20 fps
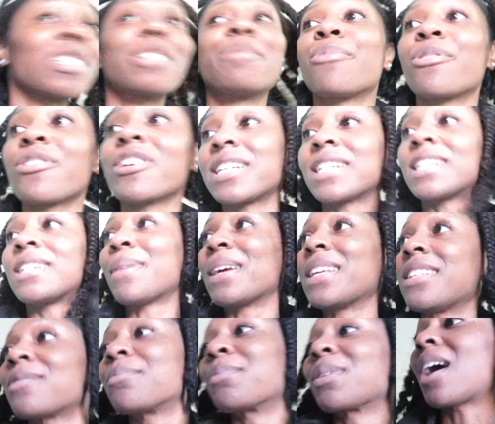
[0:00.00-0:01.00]
to print and
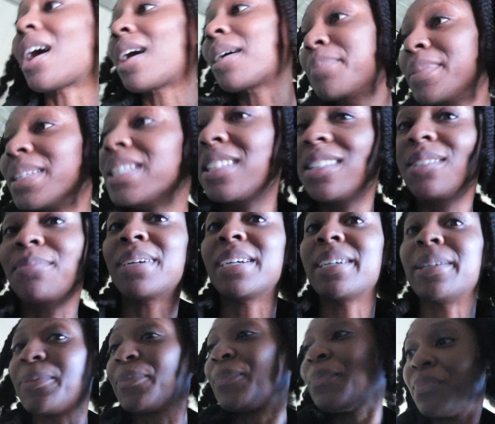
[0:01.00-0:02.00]
make some copies,
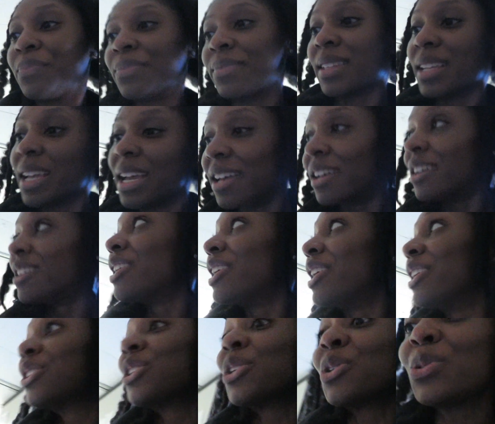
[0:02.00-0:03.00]
but
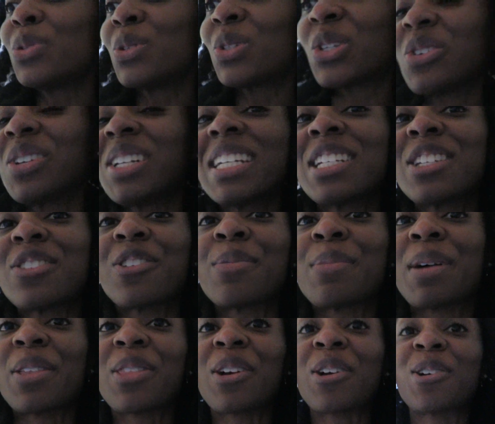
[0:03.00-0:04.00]
two students from
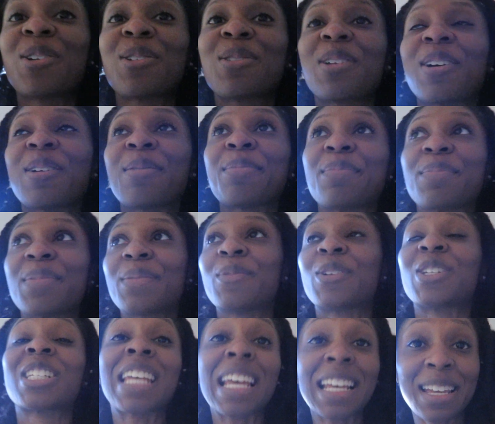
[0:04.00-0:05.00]
my third,
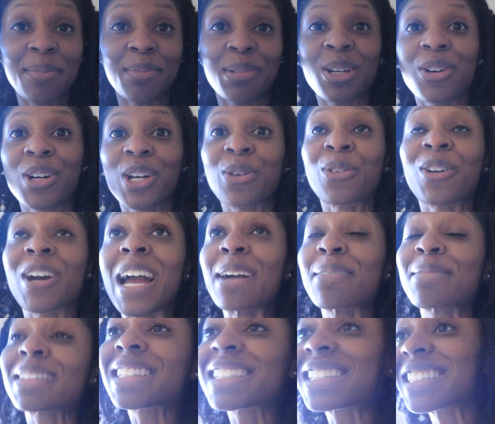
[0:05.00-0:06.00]
second period were
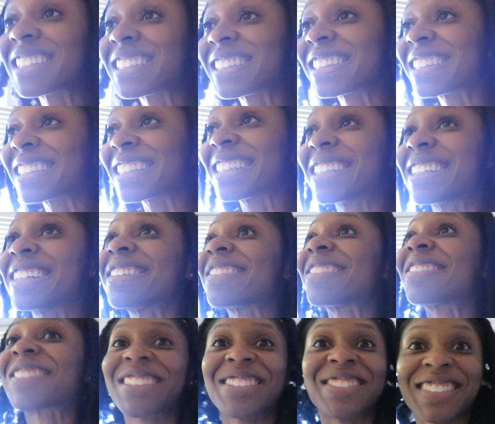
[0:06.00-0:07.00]
absent,
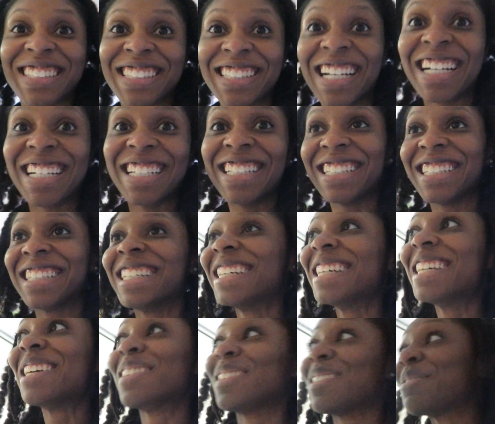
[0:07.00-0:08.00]
which was nice.
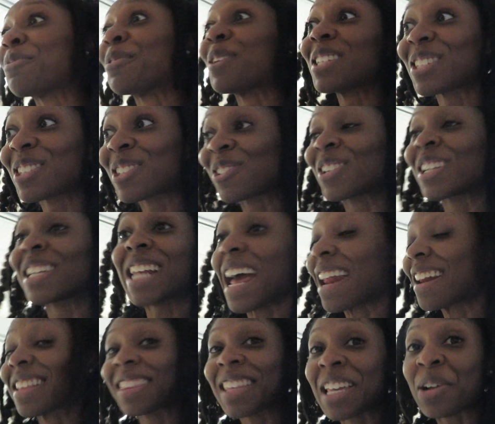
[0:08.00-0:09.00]
One student
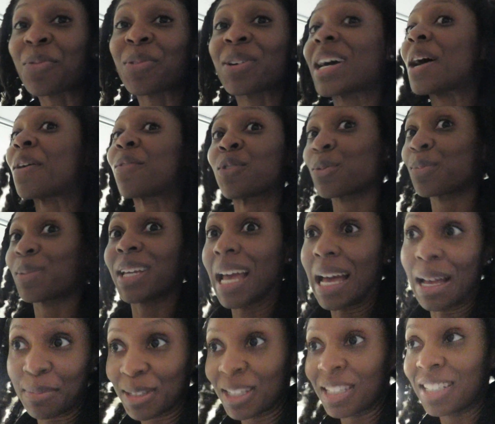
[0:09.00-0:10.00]
I didn't think would ever be
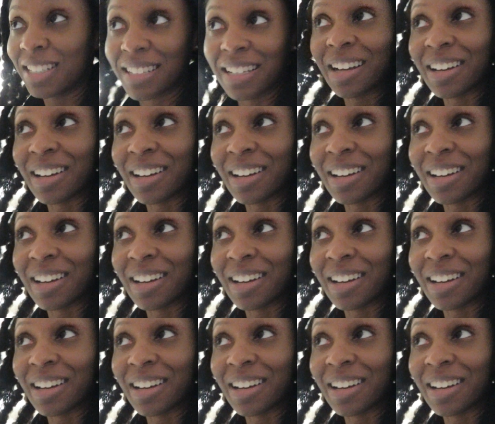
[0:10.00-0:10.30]
absent.